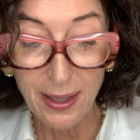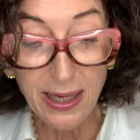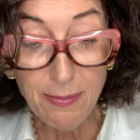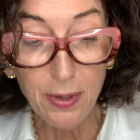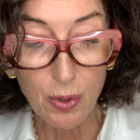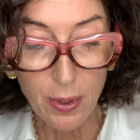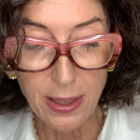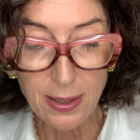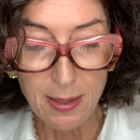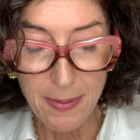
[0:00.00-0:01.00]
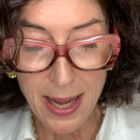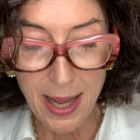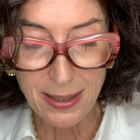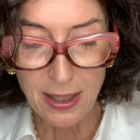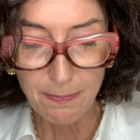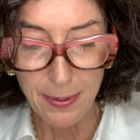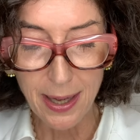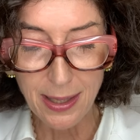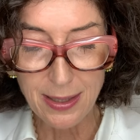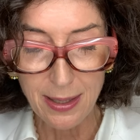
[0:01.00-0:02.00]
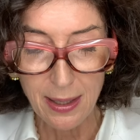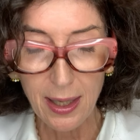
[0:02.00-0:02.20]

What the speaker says: emu is the best, but